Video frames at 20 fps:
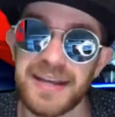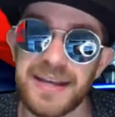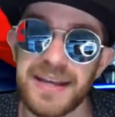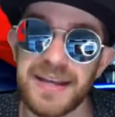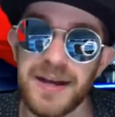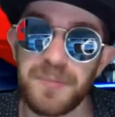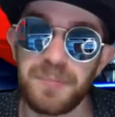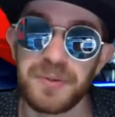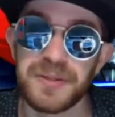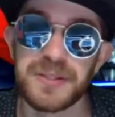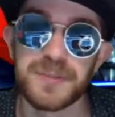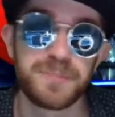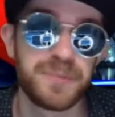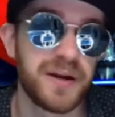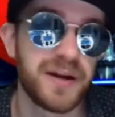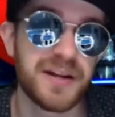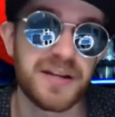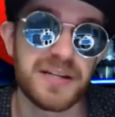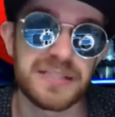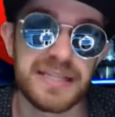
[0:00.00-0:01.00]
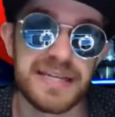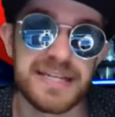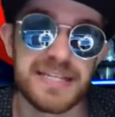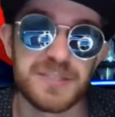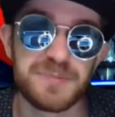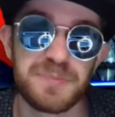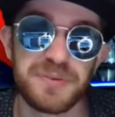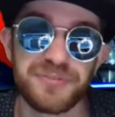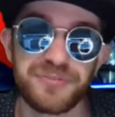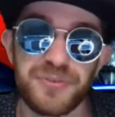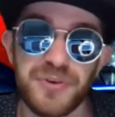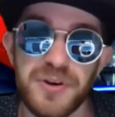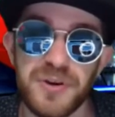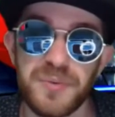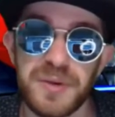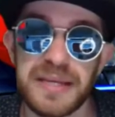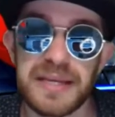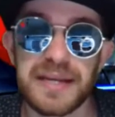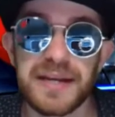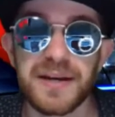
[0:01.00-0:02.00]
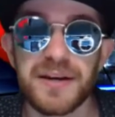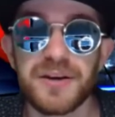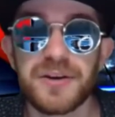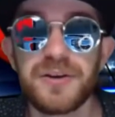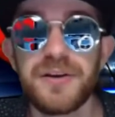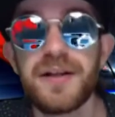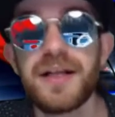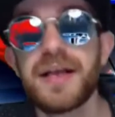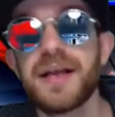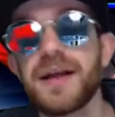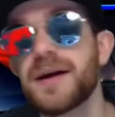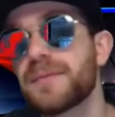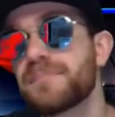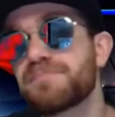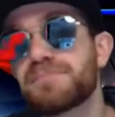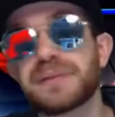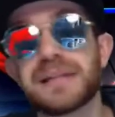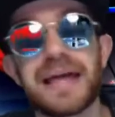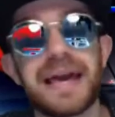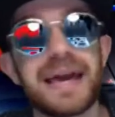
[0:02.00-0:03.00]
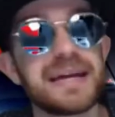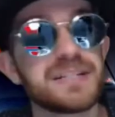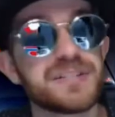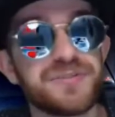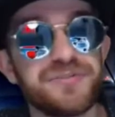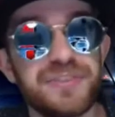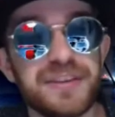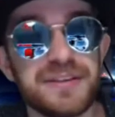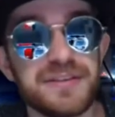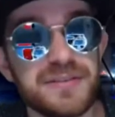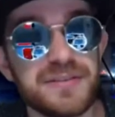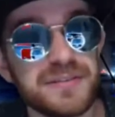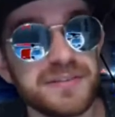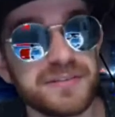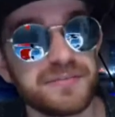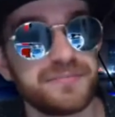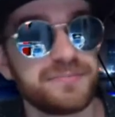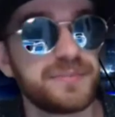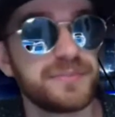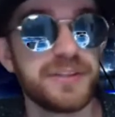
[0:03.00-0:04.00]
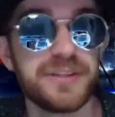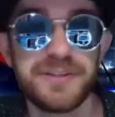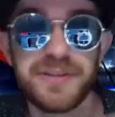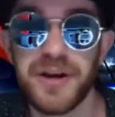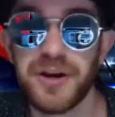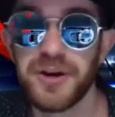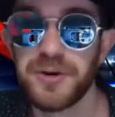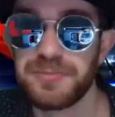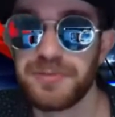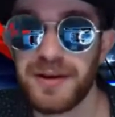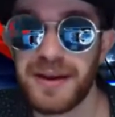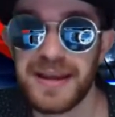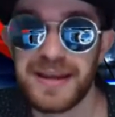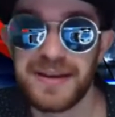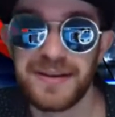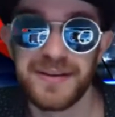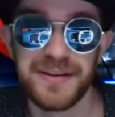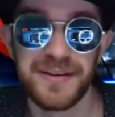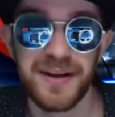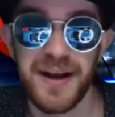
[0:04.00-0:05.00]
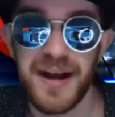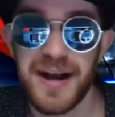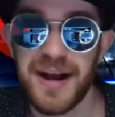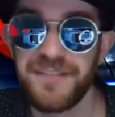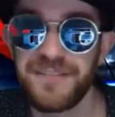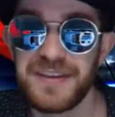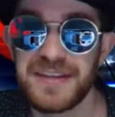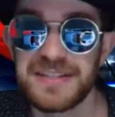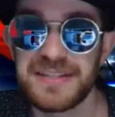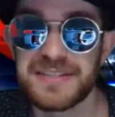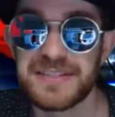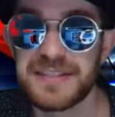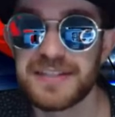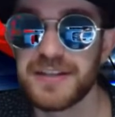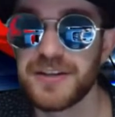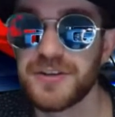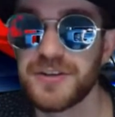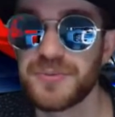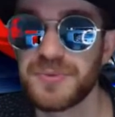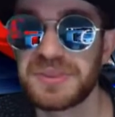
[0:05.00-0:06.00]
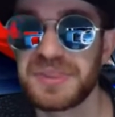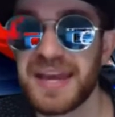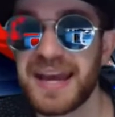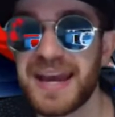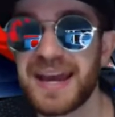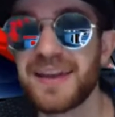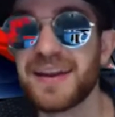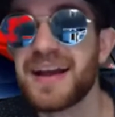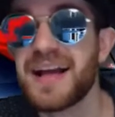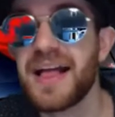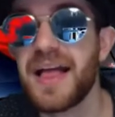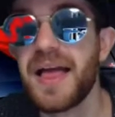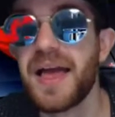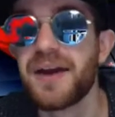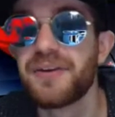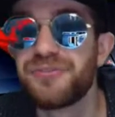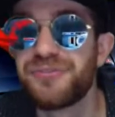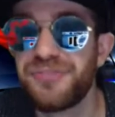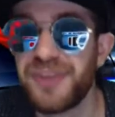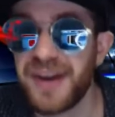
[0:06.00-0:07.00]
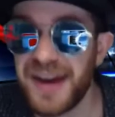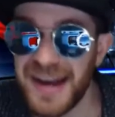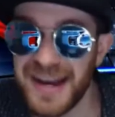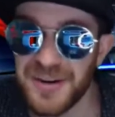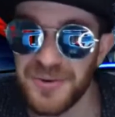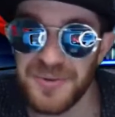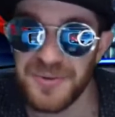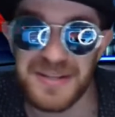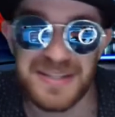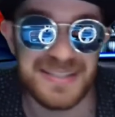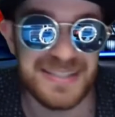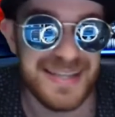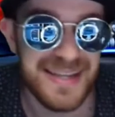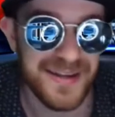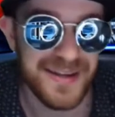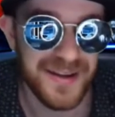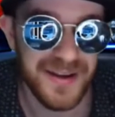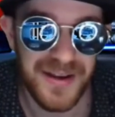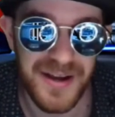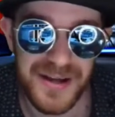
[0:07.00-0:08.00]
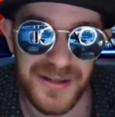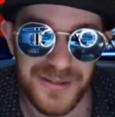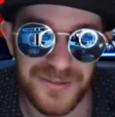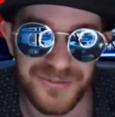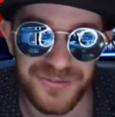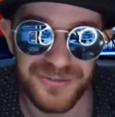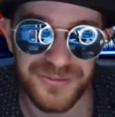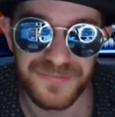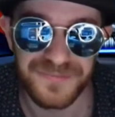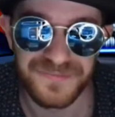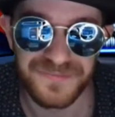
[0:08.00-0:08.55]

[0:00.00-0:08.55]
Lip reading: a couple of parlays before we go. Blanchfield, no brainer. Obviously going with that. Fakhretdinov